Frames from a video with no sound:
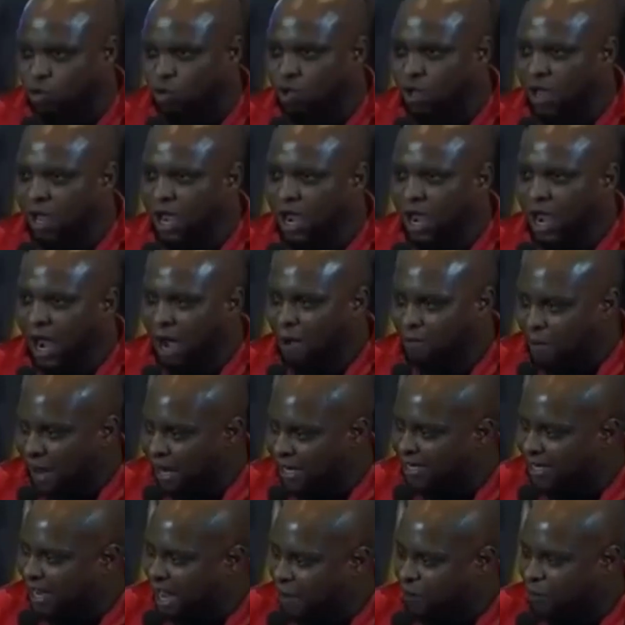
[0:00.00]
to do
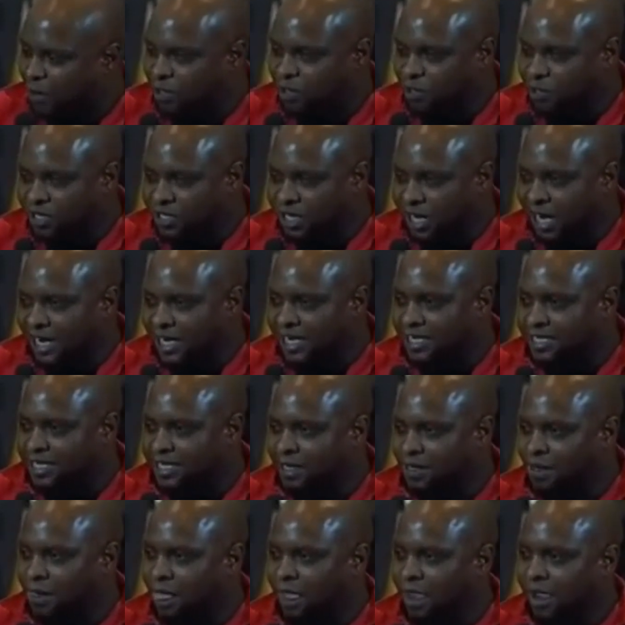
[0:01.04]
about carbon
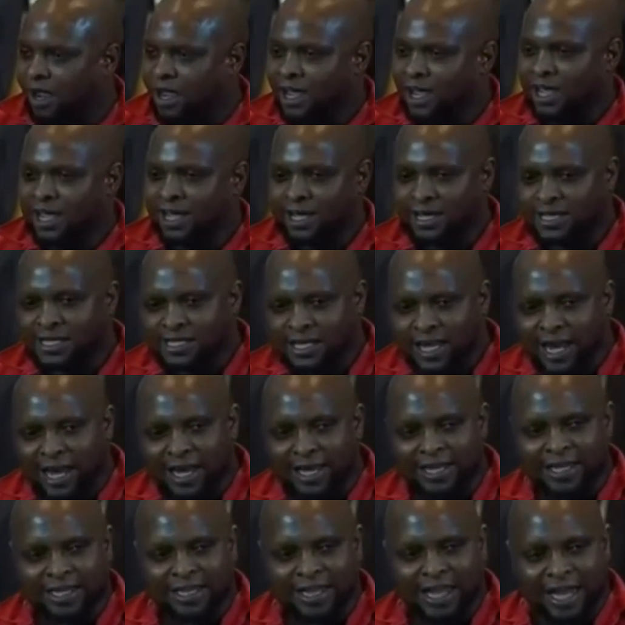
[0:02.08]
neutrality. He
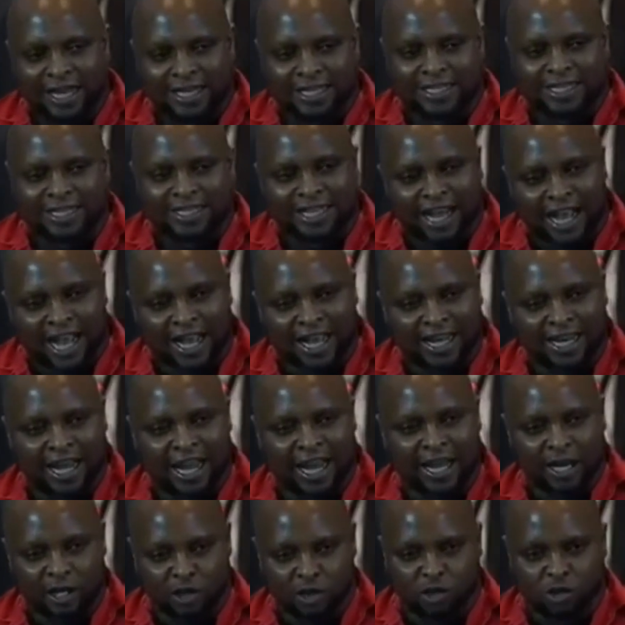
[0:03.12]
said that
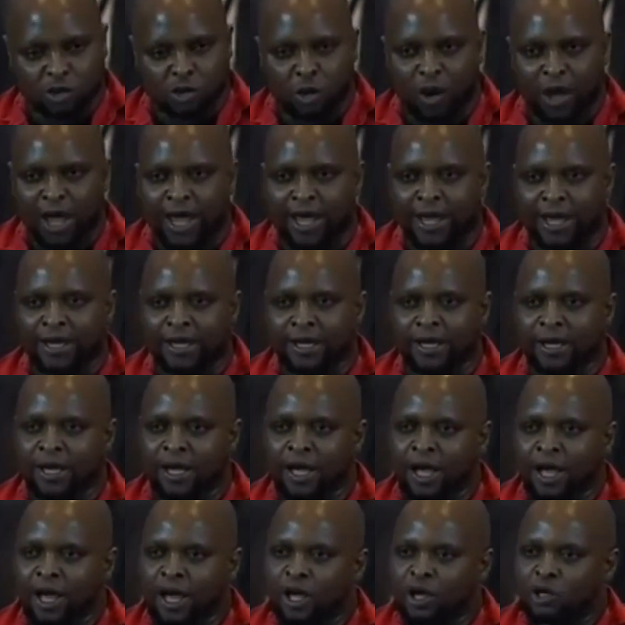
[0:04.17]
China is
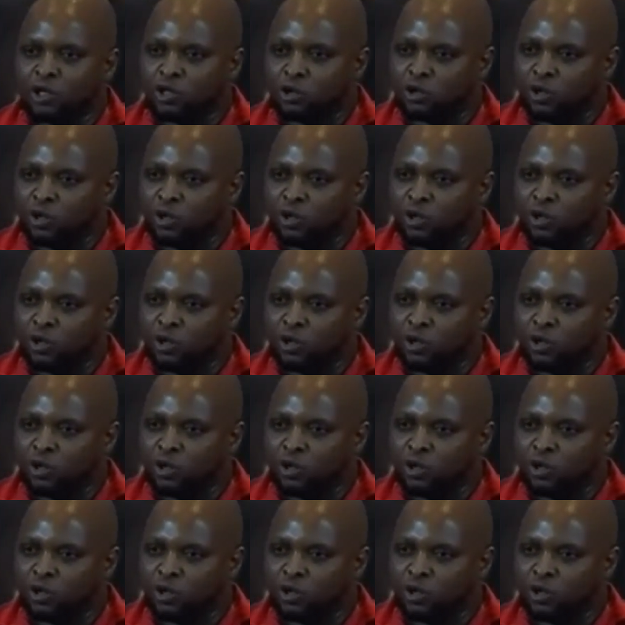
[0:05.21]
going